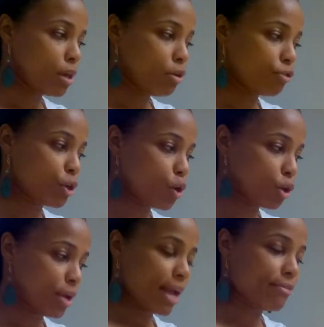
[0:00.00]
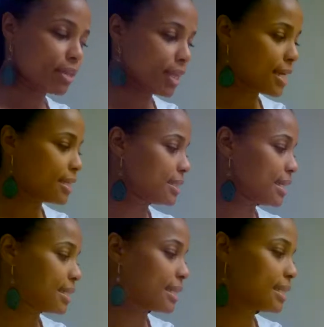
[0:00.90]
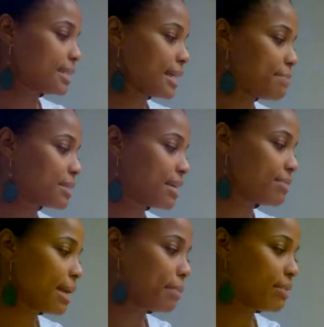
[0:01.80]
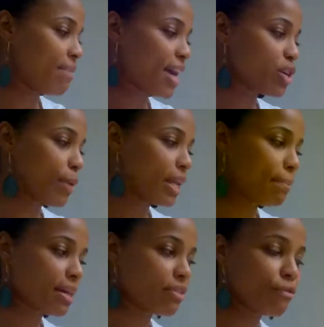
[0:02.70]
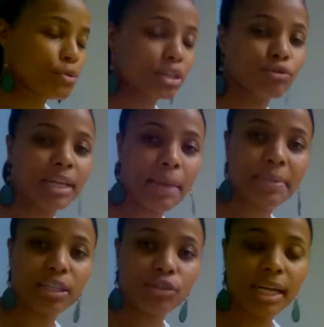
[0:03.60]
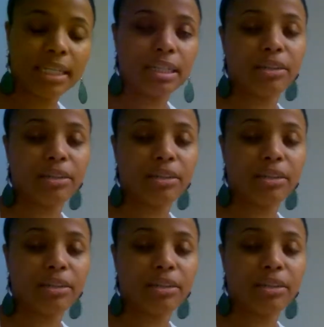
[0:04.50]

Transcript: recorded on everything. It says that these statements have not been evaluated by the Food and Drug Administration.